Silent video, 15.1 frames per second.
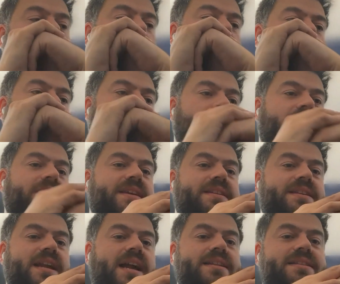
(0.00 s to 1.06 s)
Well,
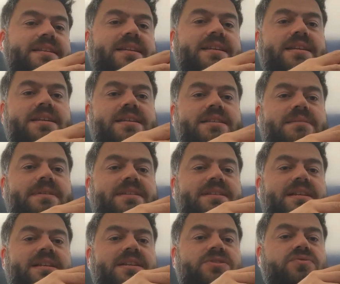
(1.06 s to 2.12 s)
the idea is
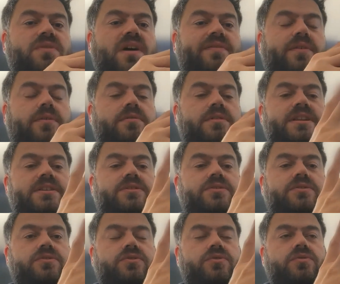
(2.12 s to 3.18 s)
basically to have only
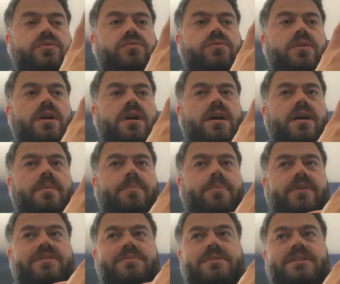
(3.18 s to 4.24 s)
two
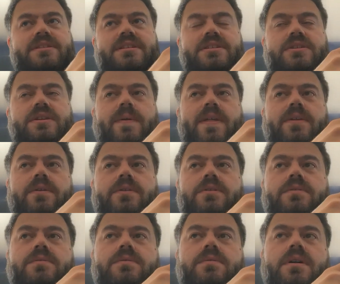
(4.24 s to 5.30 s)
possibilities: whether
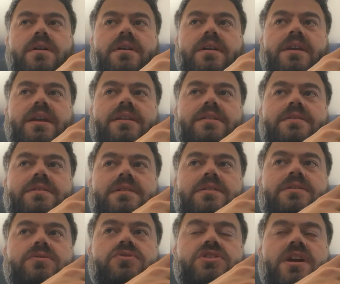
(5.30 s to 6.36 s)
you get
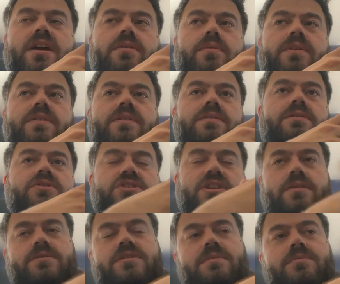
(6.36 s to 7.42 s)
into Shadow with the
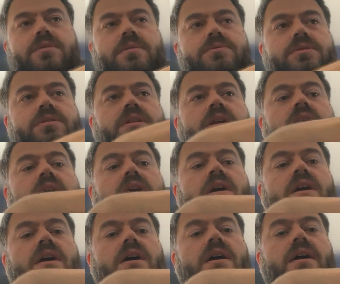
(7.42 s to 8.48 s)
Shadow subscription,
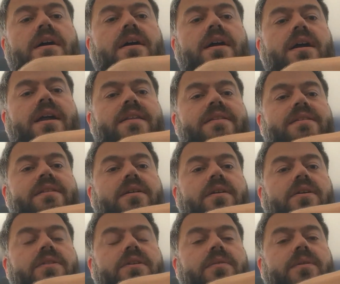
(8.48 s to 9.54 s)
and
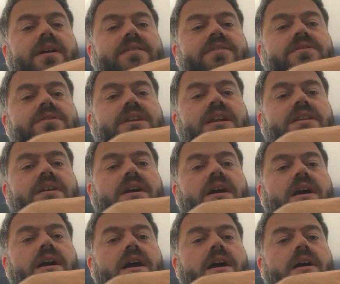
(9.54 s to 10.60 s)
otherwise you can
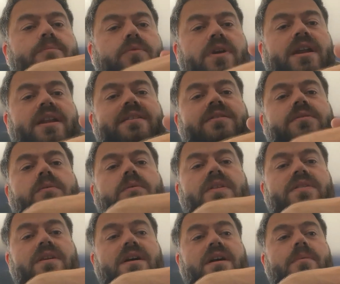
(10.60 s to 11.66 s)
upgrade it
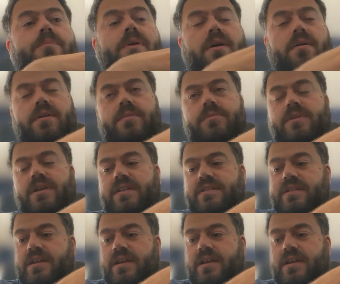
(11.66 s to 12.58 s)
with the power upgrade.